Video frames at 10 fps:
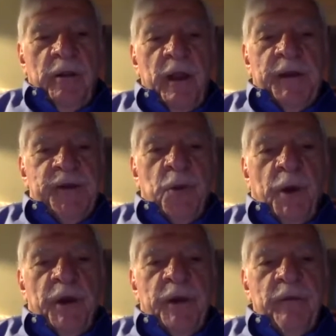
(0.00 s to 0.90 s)
That's the
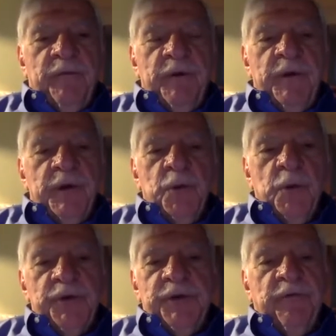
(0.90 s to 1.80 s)
way giftedness
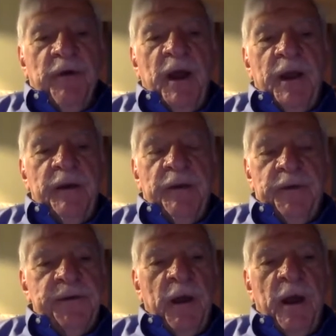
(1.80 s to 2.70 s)
was defined at
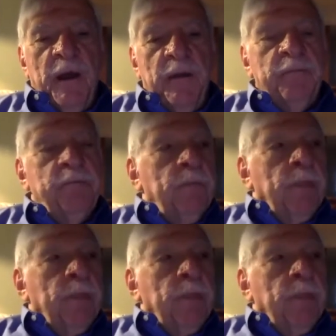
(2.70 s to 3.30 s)
the time.